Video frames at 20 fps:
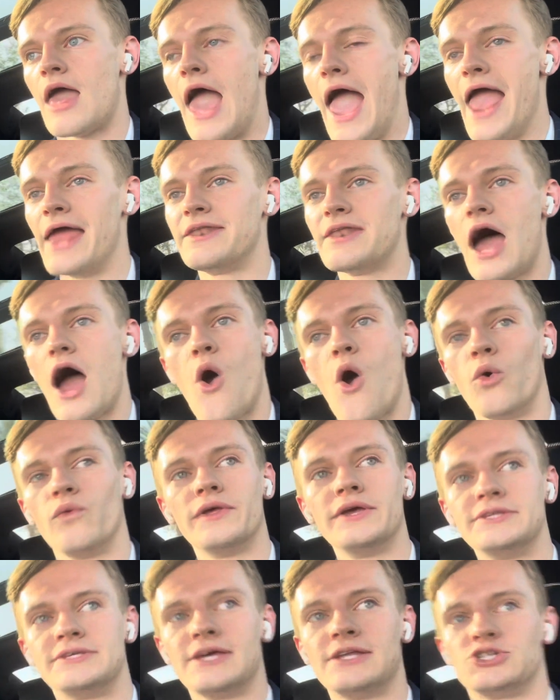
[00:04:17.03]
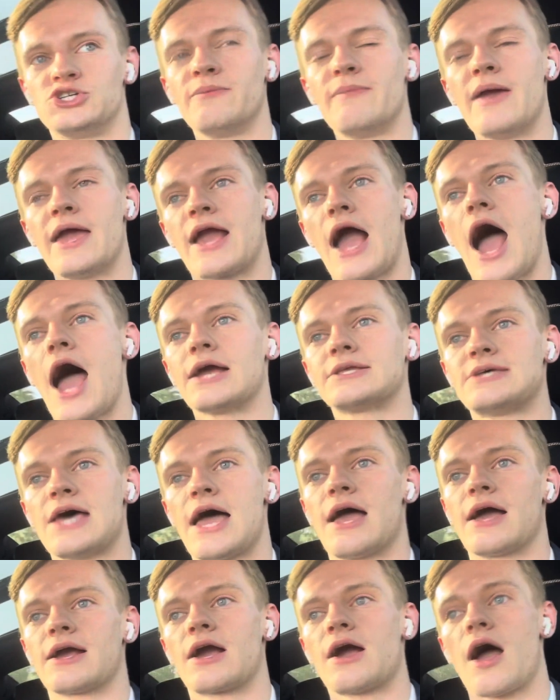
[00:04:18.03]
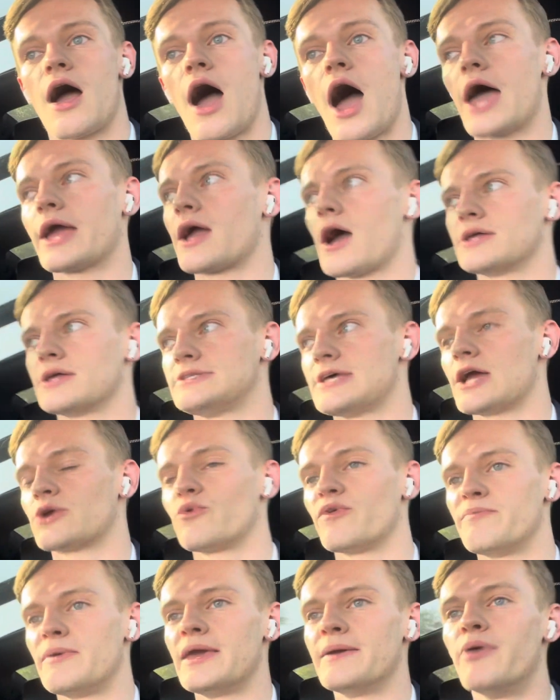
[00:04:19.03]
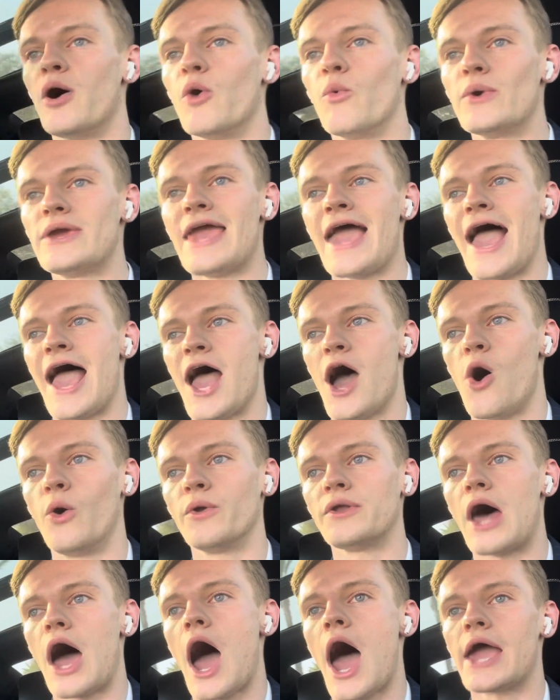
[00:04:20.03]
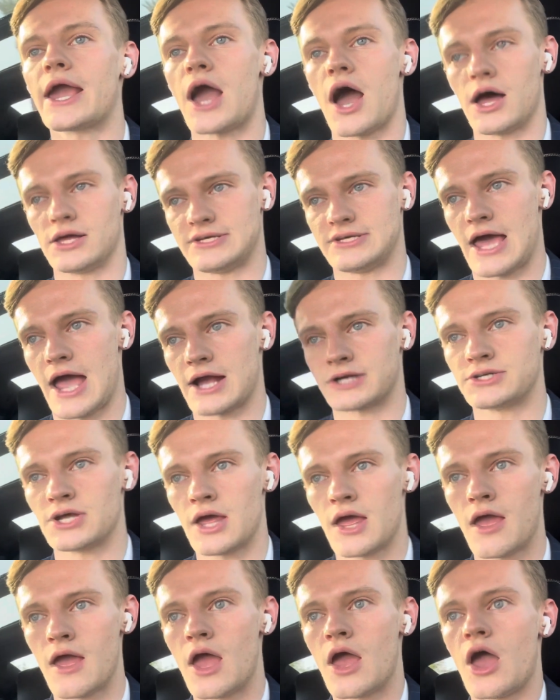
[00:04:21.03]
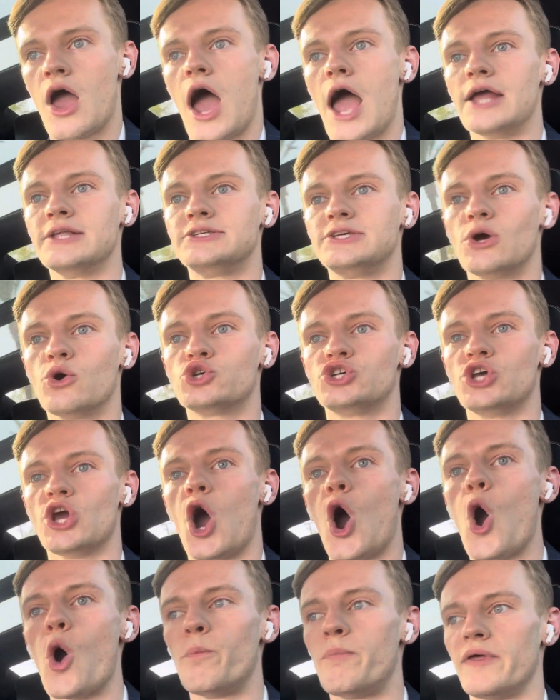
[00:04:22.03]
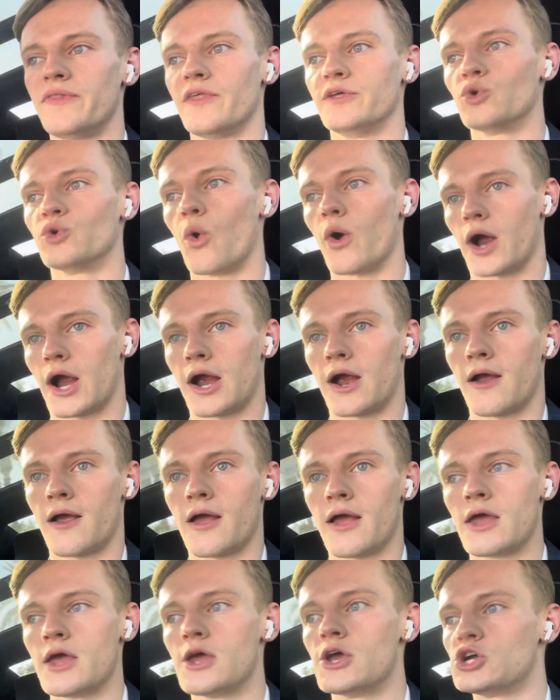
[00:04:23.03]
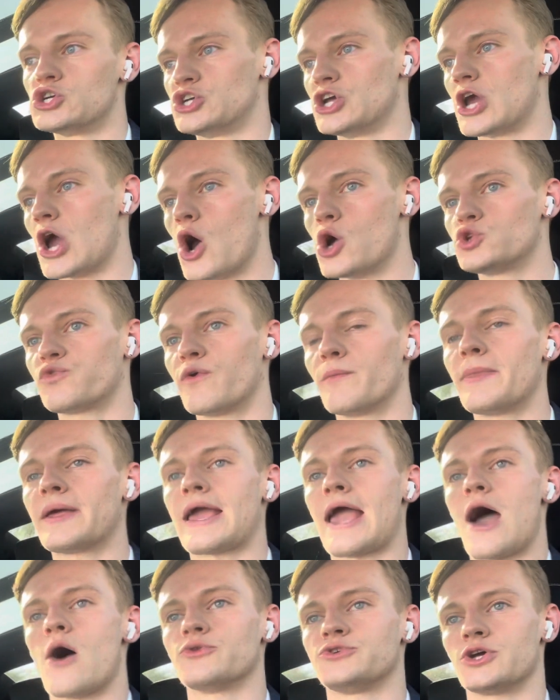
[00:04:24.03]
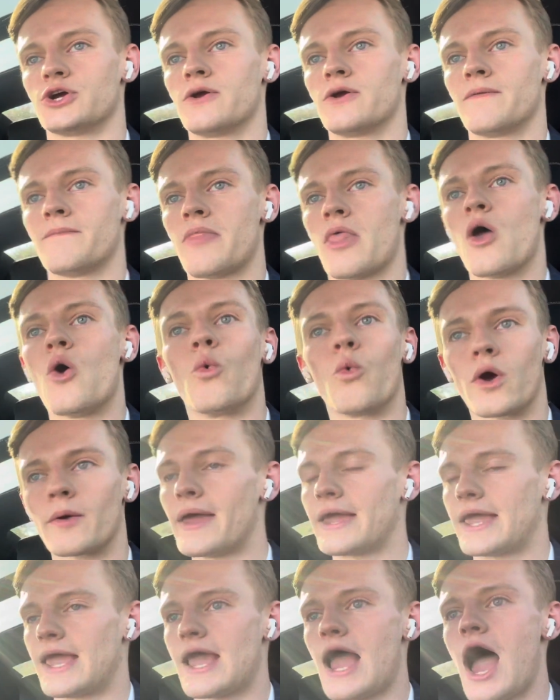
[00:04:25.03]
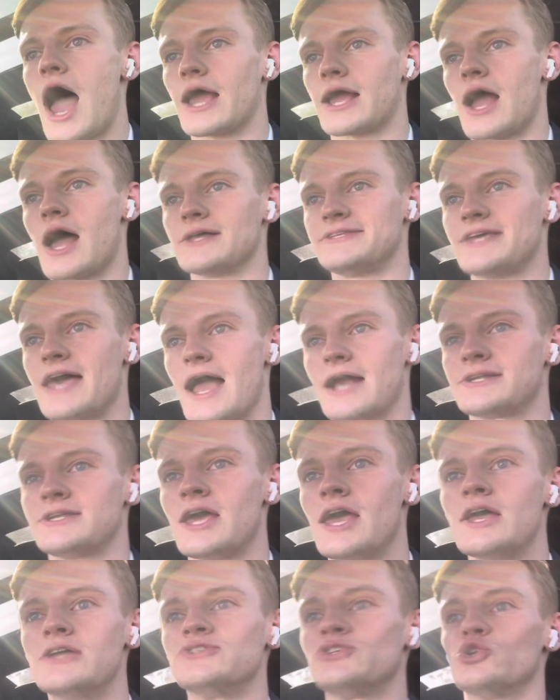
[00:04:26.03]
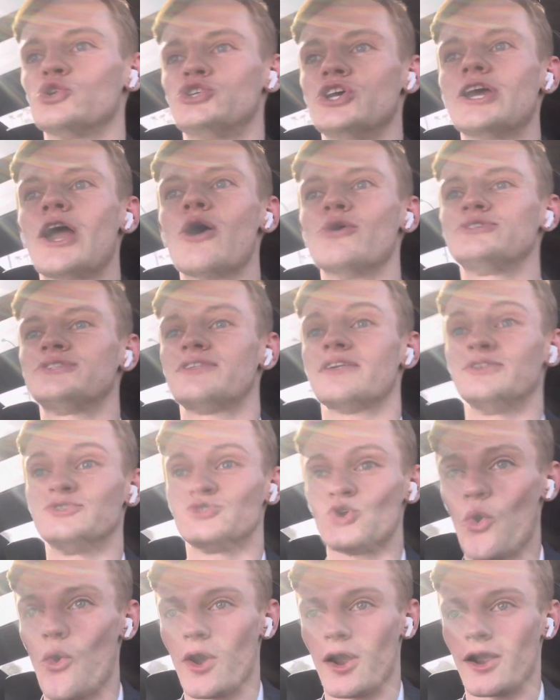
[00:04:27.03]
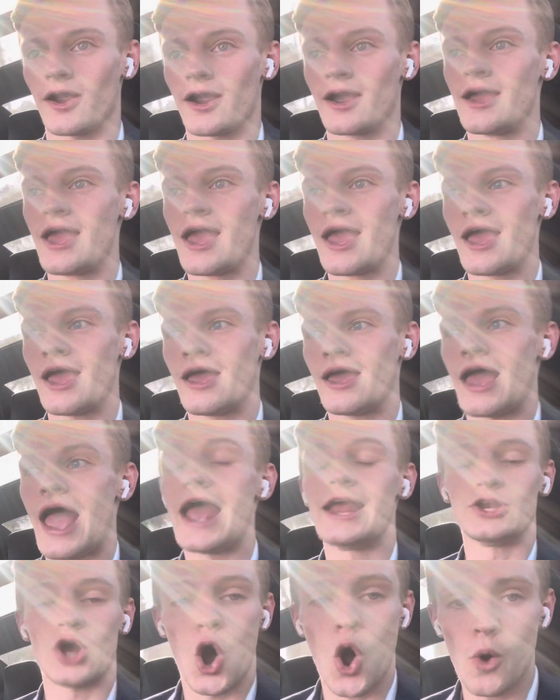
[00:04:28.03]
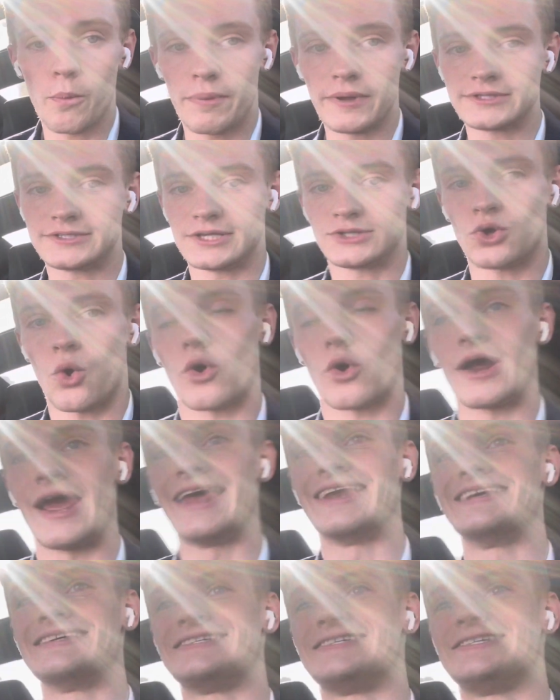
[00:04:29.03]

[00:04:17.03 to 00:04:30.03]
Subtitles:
And not only did she make eye contact with me, but we held eye contact until she opened the door. She goes from the counter, we're making eye contact, till she goes to the door and opens the door and is